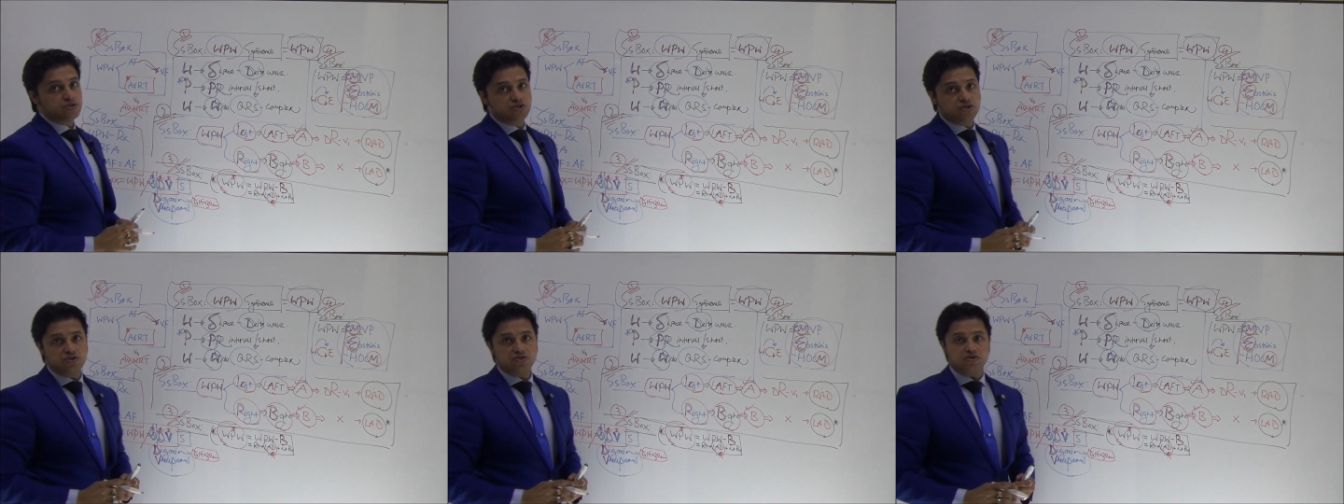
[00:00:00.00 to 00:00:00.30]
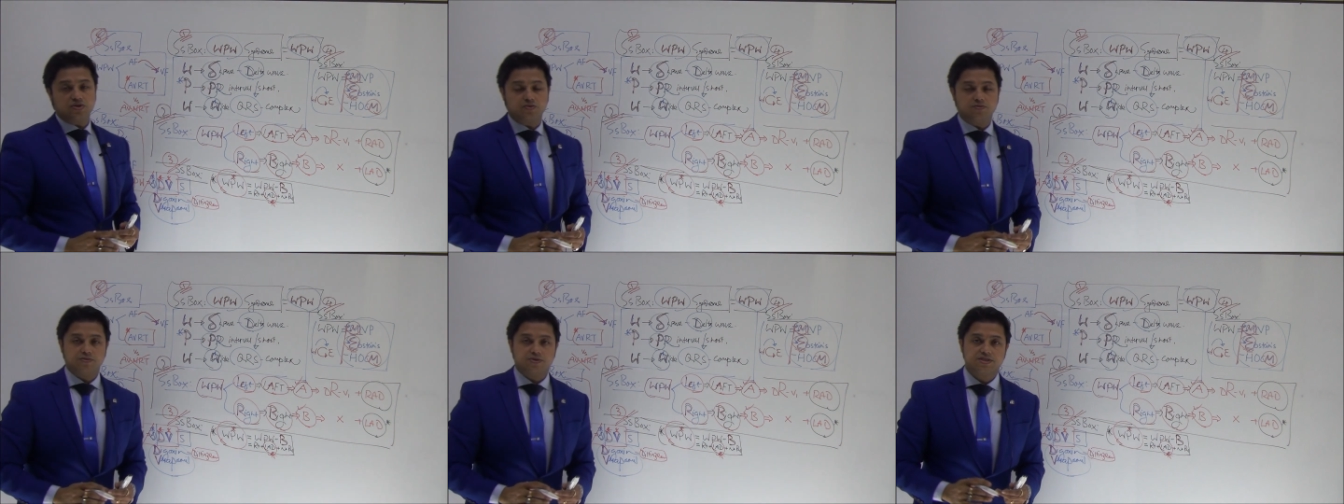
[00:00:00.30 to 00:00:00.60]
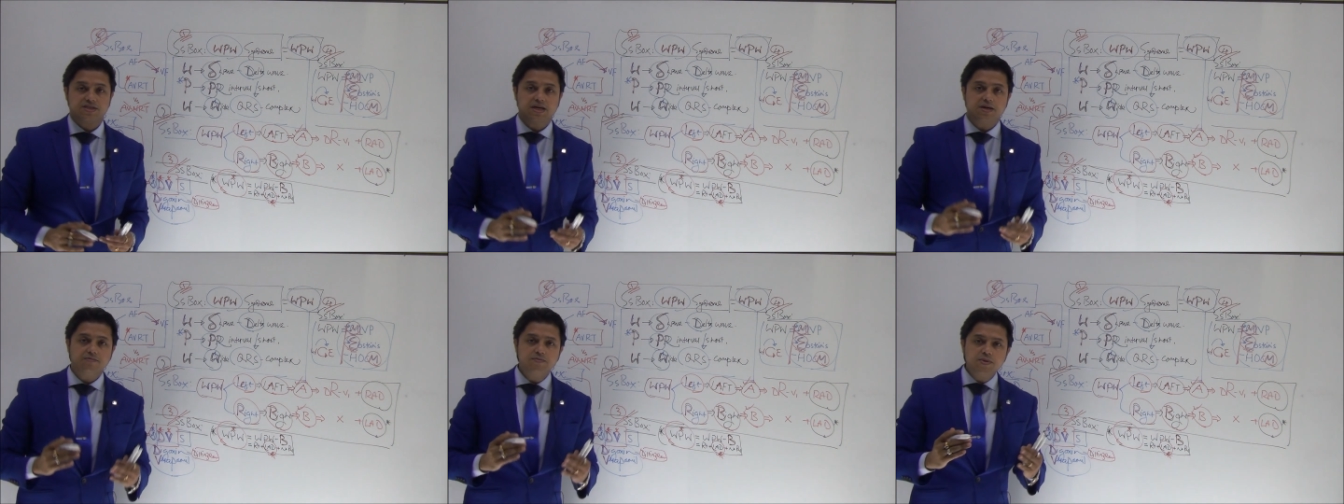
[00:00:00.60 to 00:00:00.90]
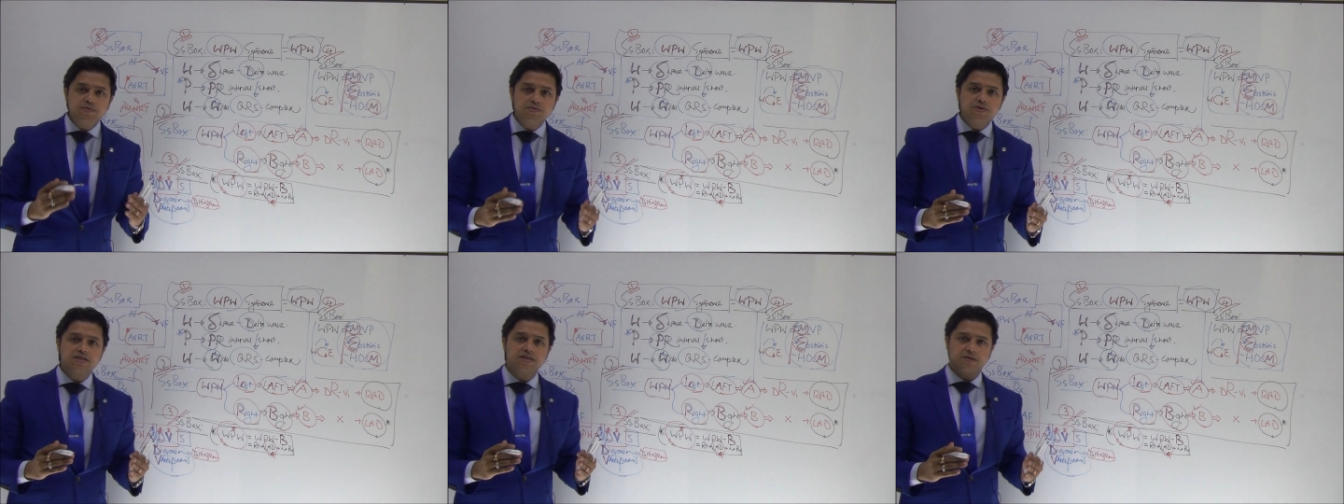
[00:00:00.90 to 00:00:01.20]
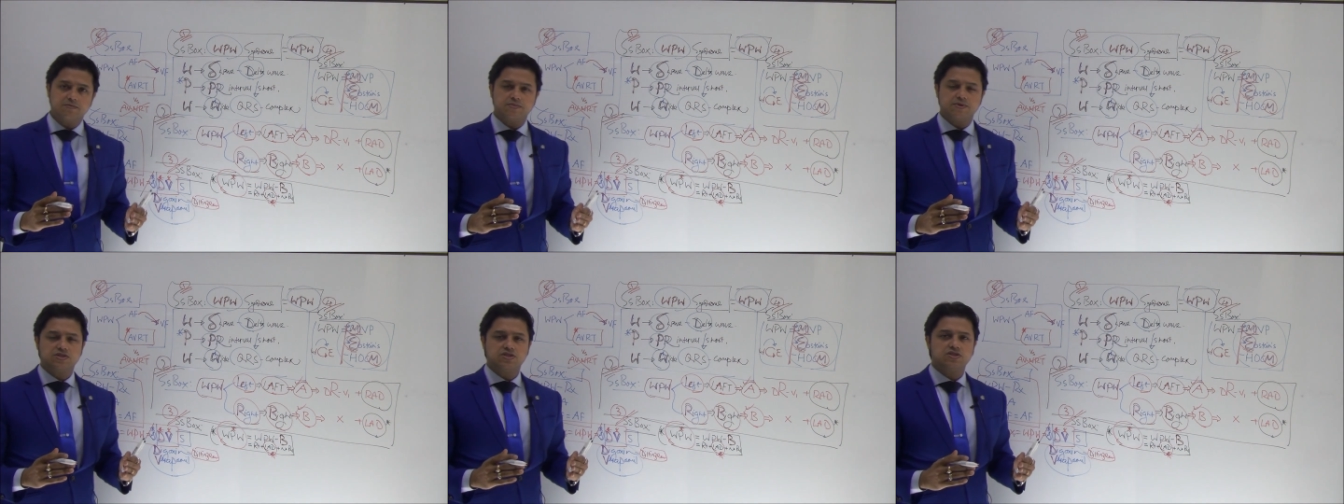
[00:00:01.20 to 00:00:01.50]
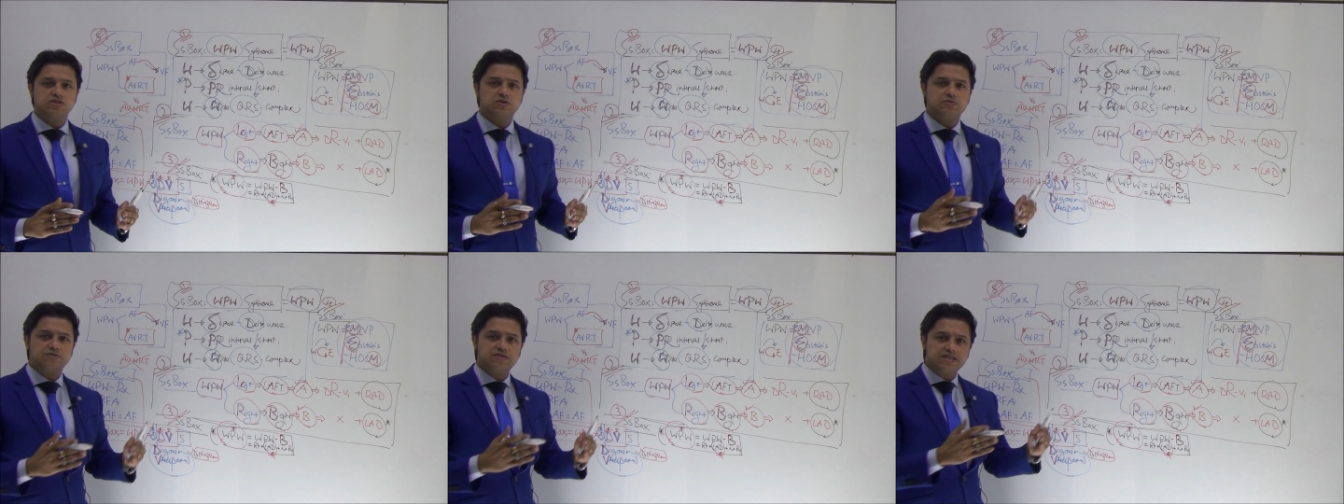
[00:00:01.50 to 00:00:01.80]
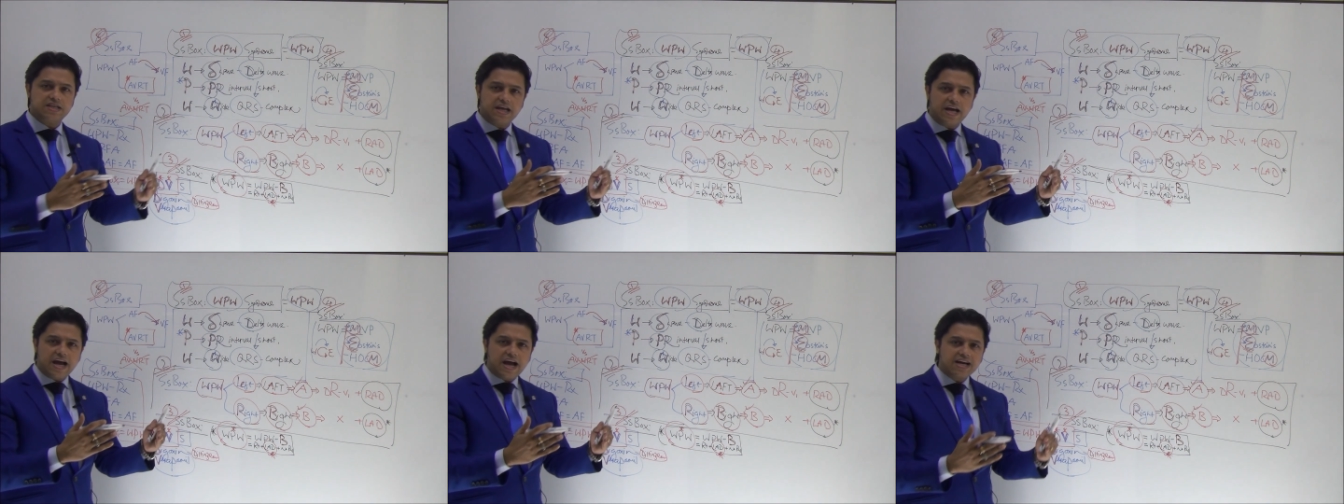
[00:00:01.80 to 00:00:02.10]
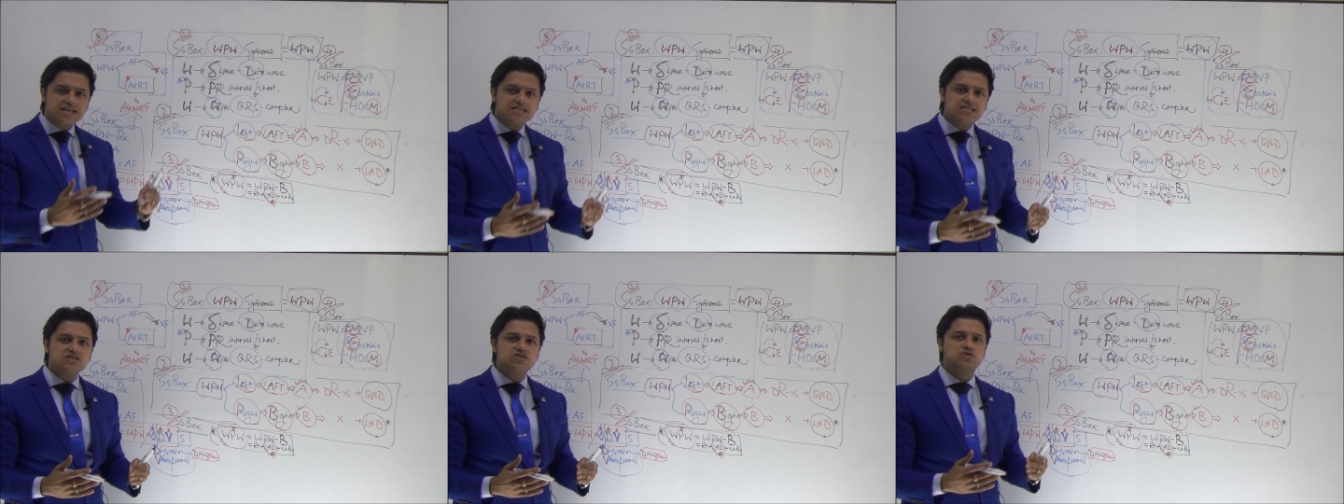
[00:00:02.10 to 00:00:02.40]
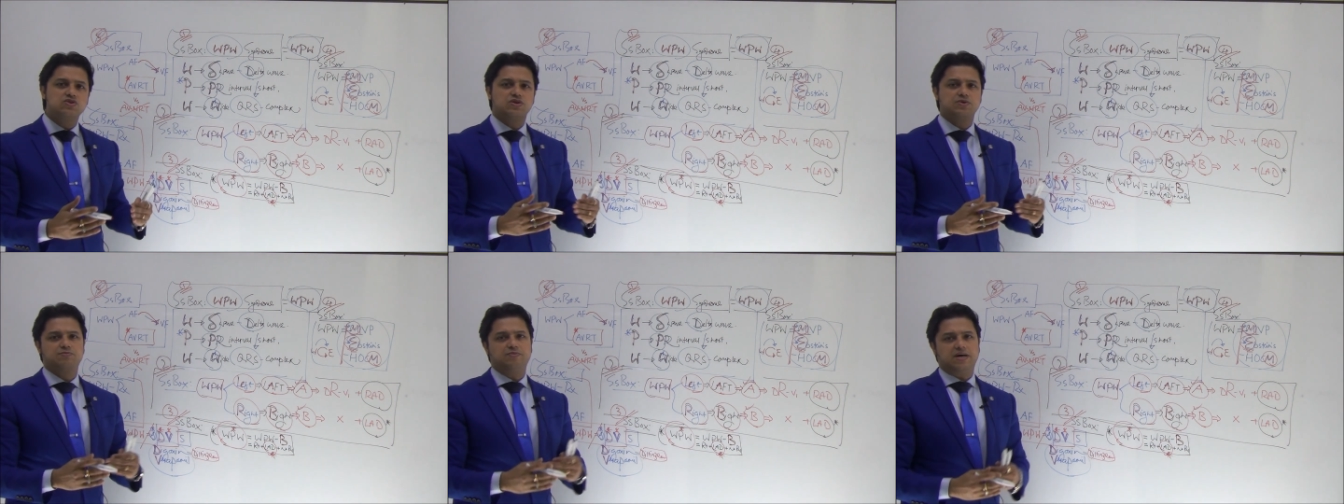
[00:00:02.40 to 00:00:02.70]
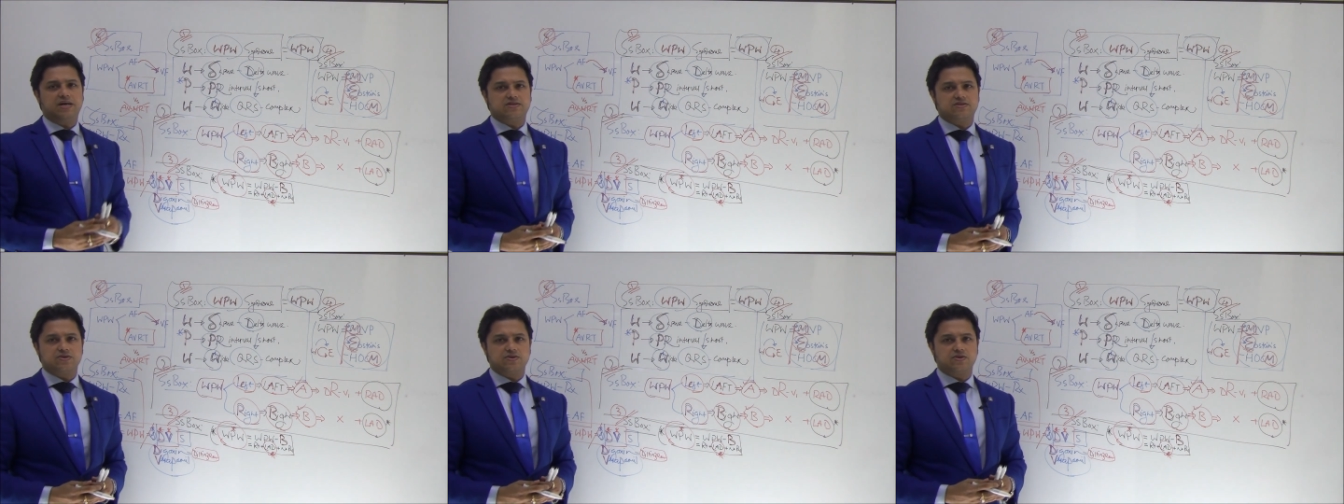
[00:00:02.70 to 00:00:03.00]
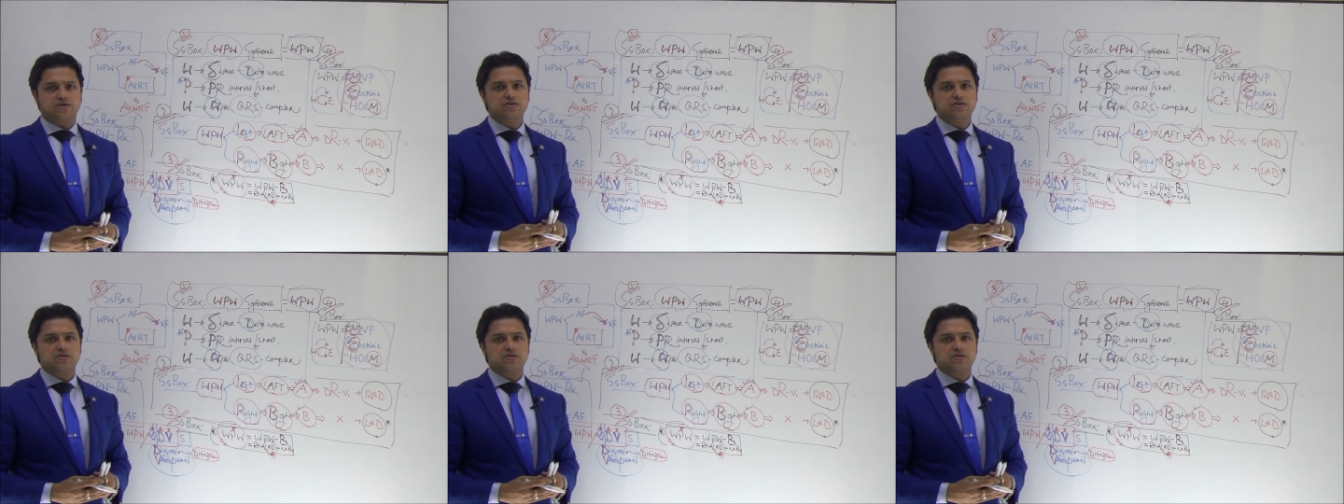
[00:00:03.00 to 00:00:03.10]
syndrome. WPW syndrome is an accessory pathway.